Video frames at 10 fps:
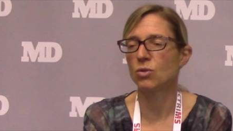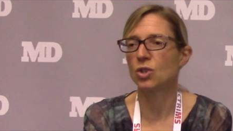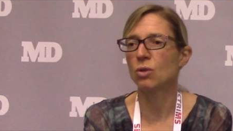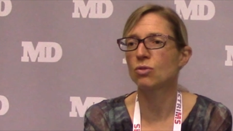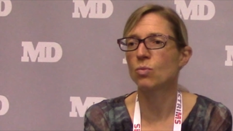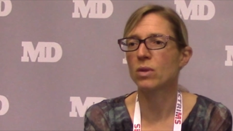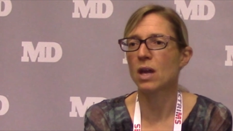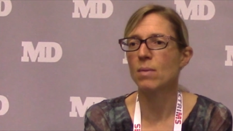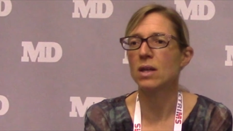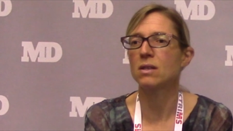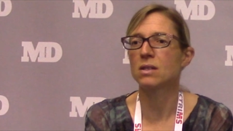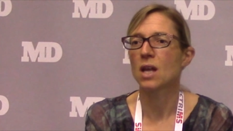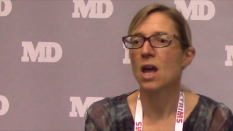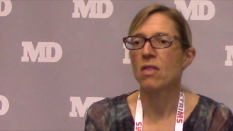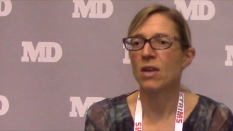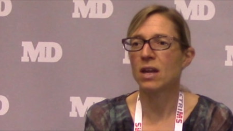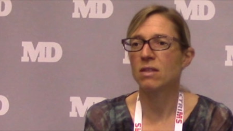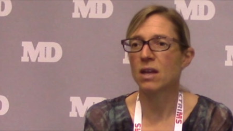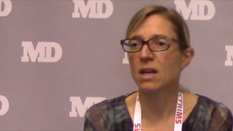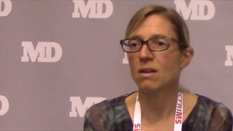children with MS,
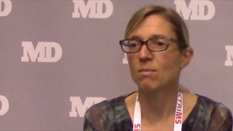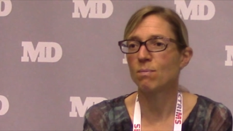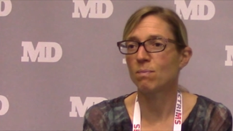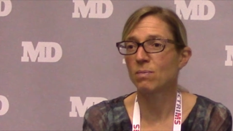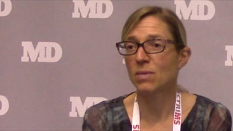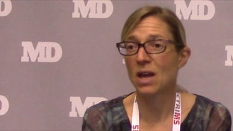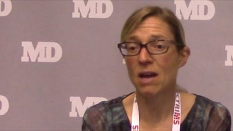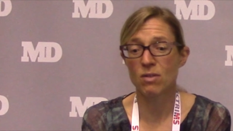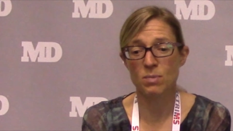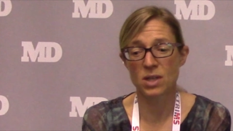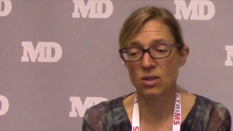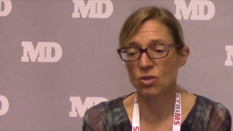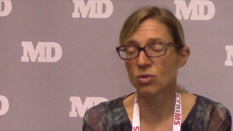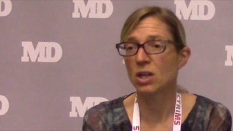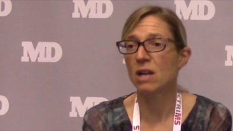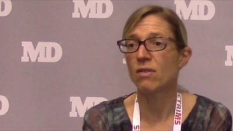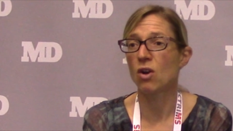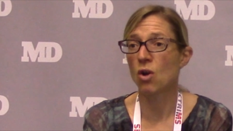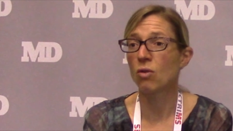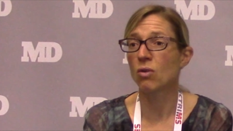they have the potential to live a
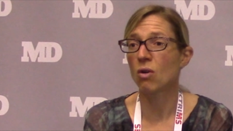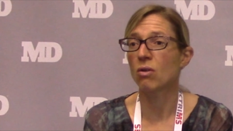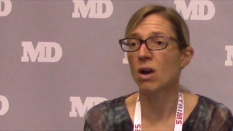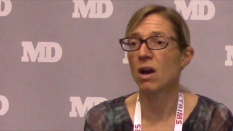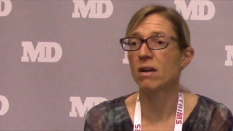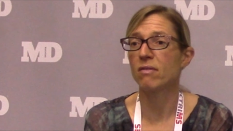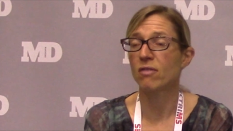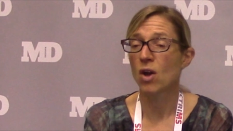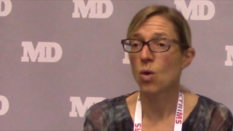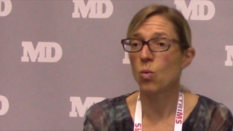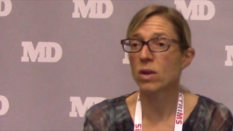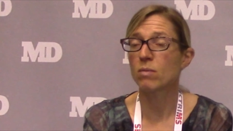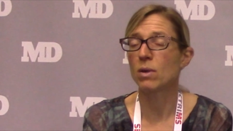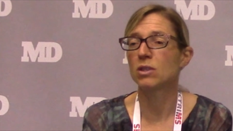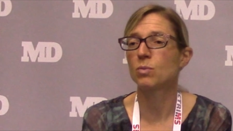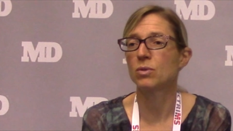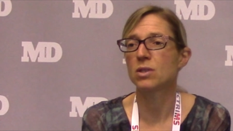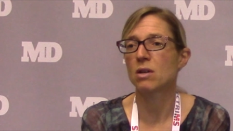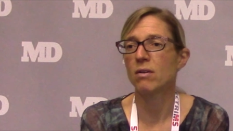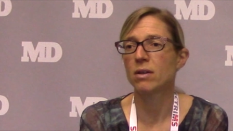long, long life with multiple
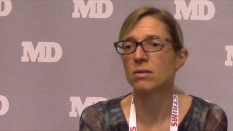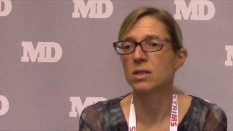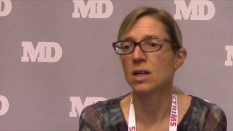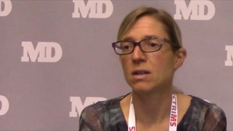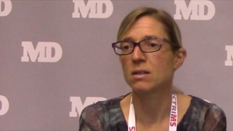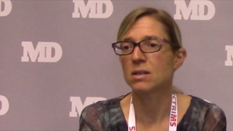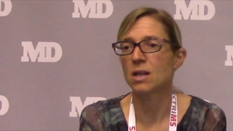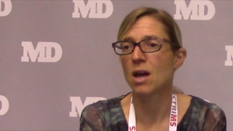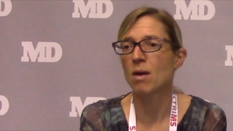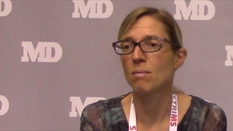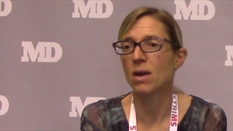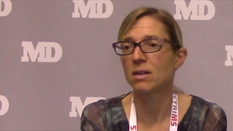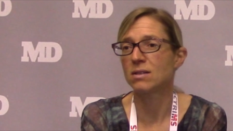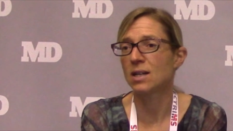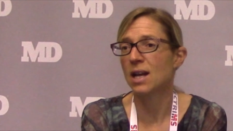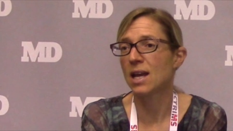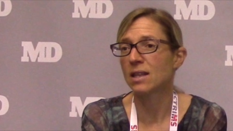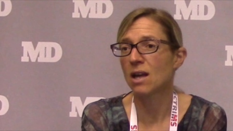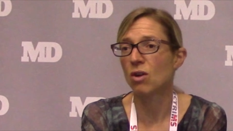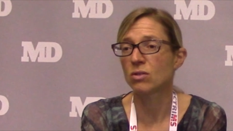sclerosis, and
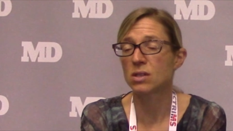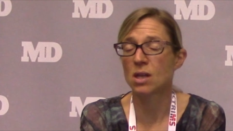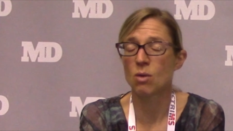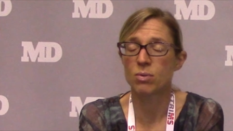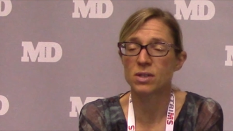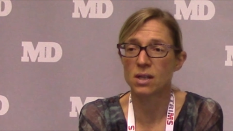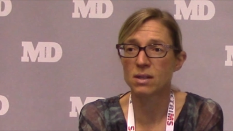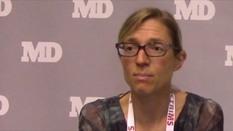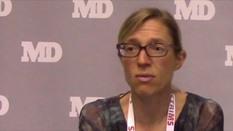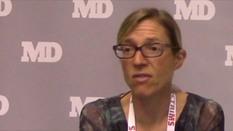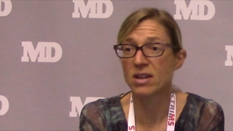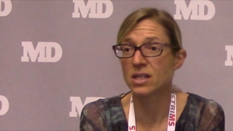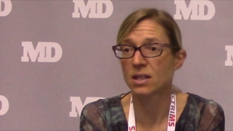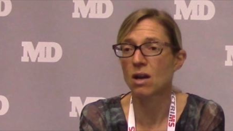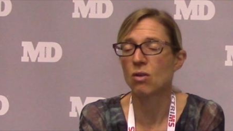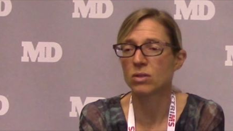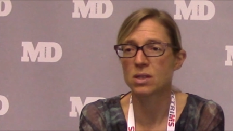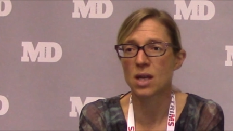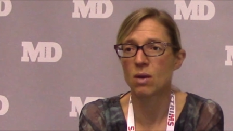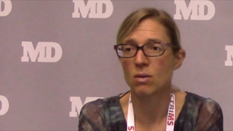delaying that onset or preventing that
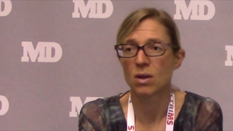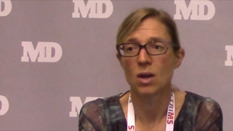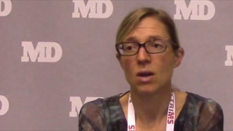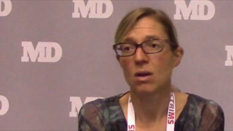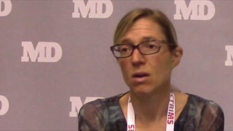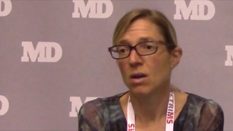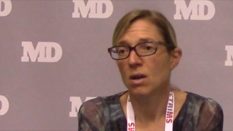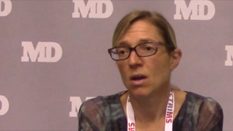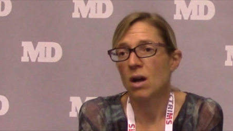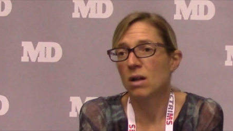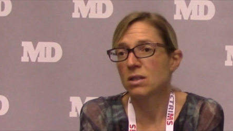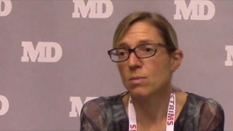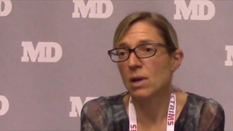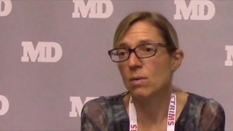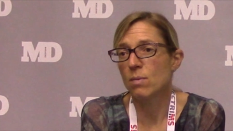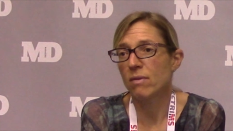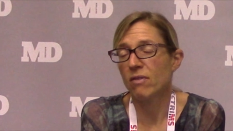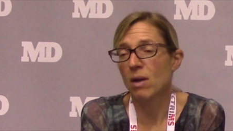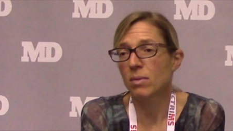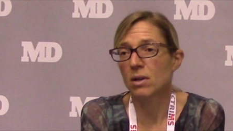onset ultimately would be
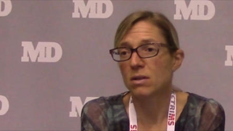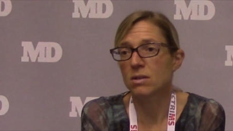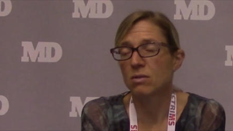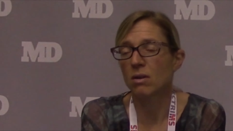fabulous,